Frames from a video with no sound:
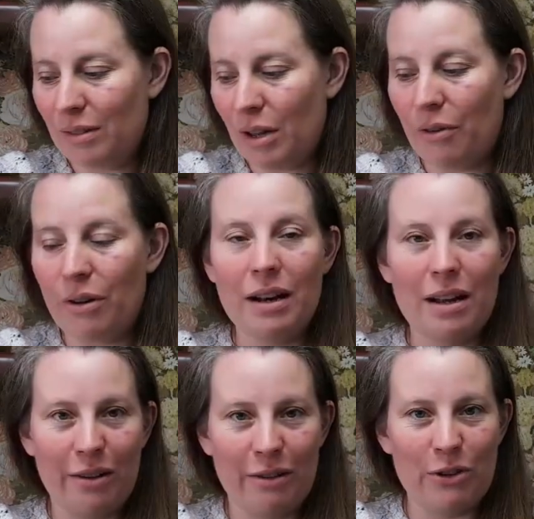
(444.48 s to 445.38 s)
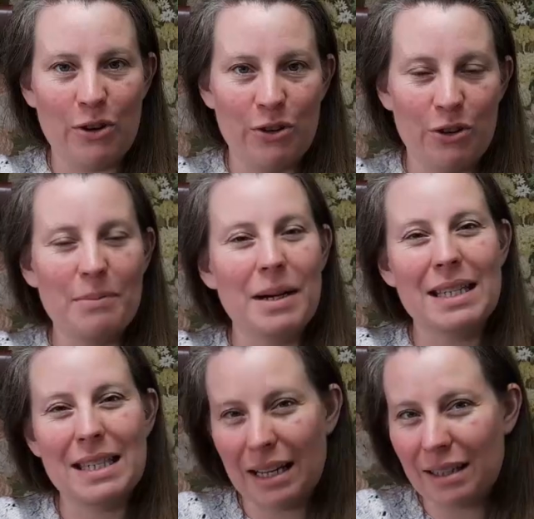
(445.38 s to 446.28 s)
run out of yarn on my
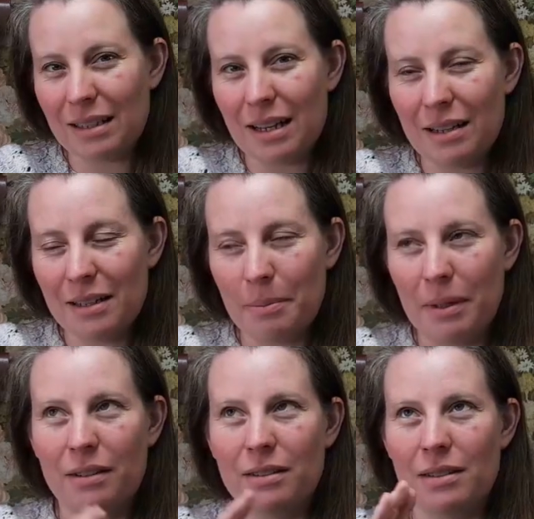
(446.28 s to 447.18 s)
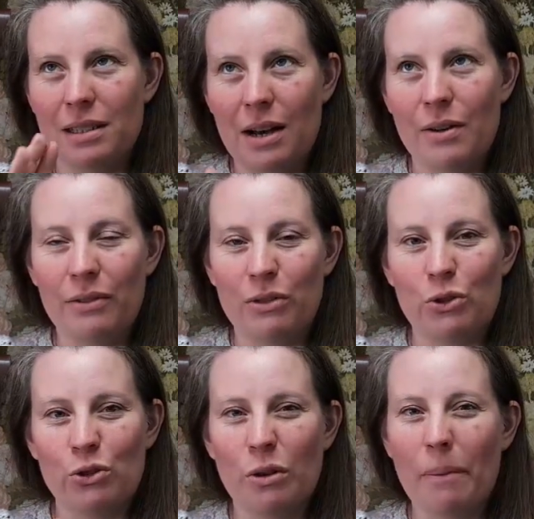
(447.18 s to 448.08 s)
second color, because now I've
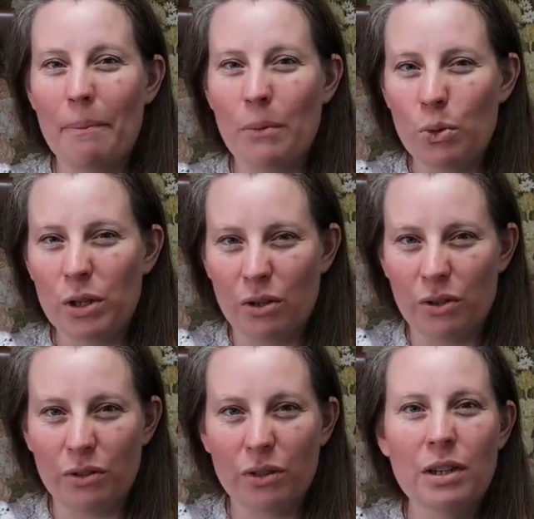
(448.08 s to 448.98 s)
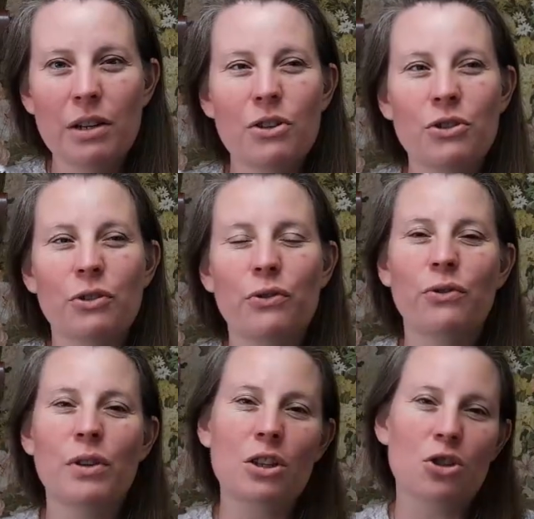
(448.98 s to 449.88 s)
used more yarn to
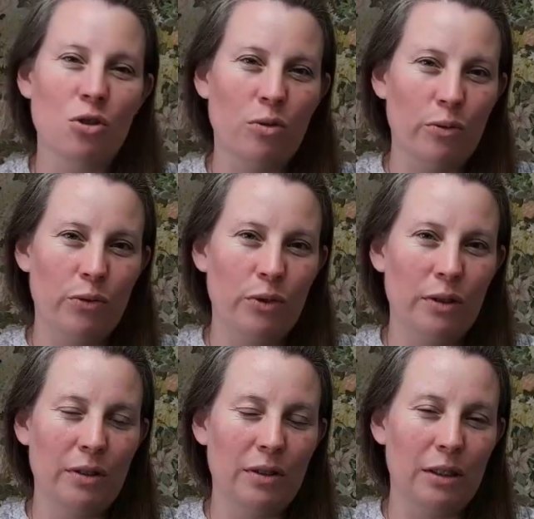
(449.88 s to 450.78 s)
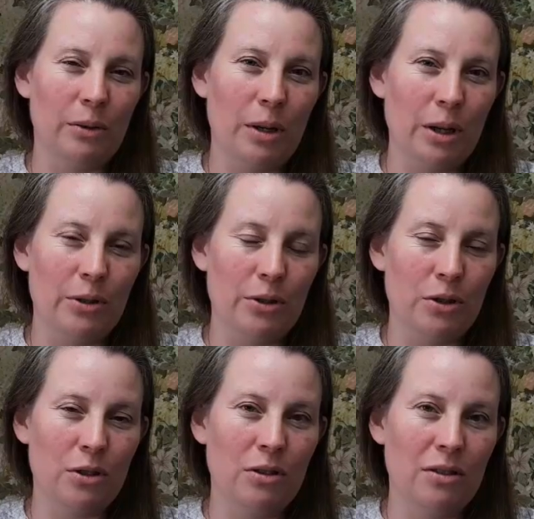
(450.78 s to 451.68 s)
finish off the
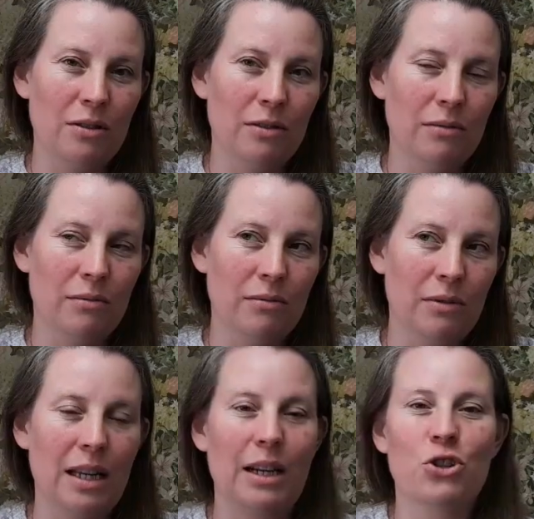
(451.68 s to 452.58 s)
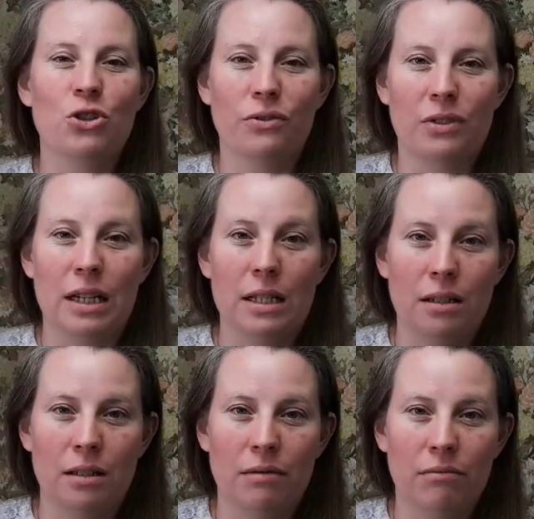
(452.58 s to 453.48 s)
rows that I should have done
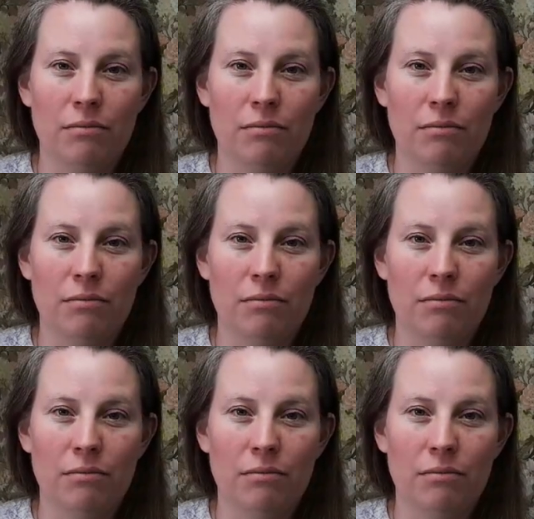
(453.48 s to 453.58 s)
in